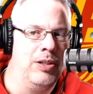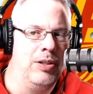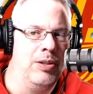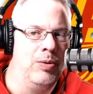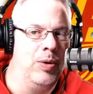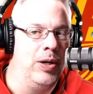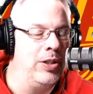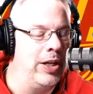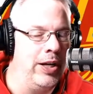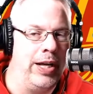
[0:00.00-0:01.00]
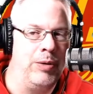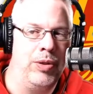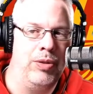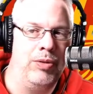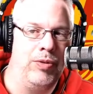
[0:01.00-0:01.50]
Well, you connect with
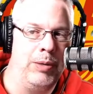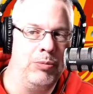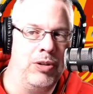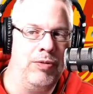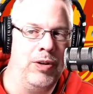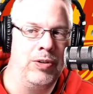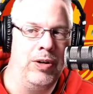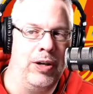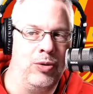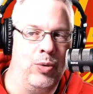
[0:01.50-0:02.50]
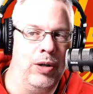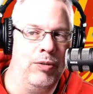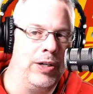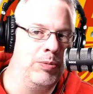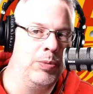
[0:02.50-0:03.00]
Flames Unfiltered on Twitter,
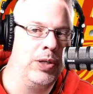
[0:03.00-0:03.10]
Facebook, and